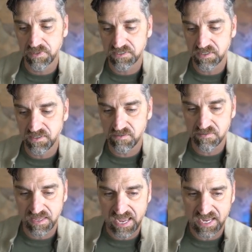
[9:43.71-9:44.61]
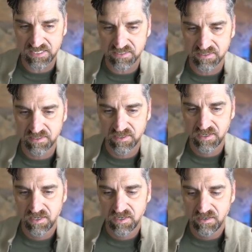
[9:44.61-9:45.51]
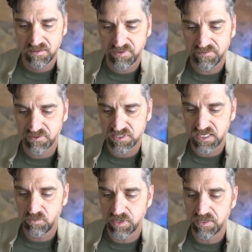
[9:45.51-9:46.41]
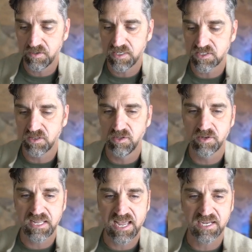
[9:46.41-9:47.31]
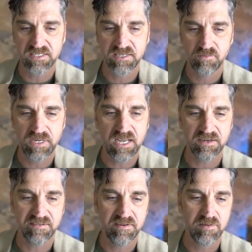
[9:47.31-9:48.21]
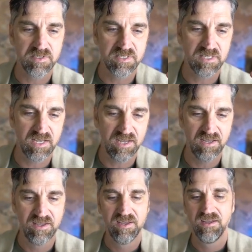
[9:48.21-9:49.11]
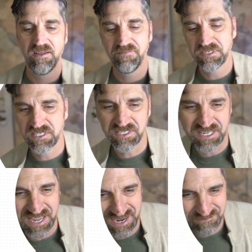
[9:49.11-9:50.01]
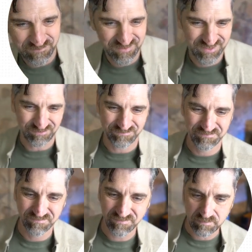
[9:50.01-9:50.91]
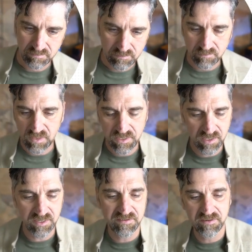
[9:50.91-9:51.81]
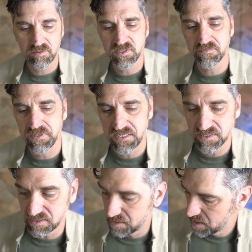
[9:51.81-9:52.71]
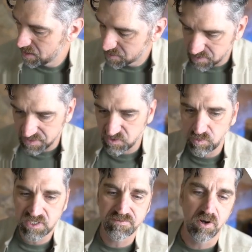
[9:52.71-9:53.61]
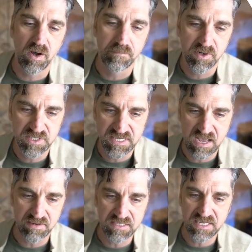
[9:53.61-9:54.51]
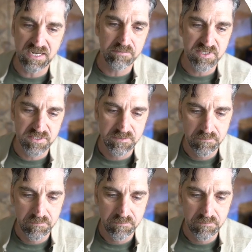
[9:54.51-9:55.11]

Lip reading: But to do that, the very first thing you want to do is we got to choose if this is a game, you're going to choose the piece. And so this works for all personality types.